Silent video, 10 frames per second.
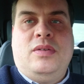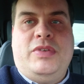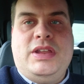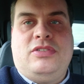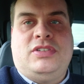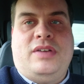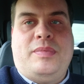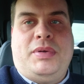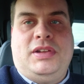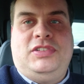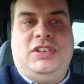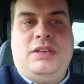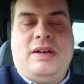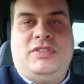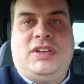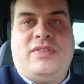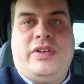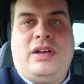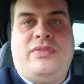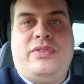When you start the policy, you have to take a
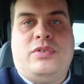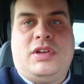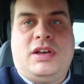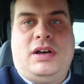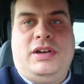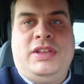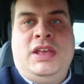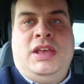photograph of your card.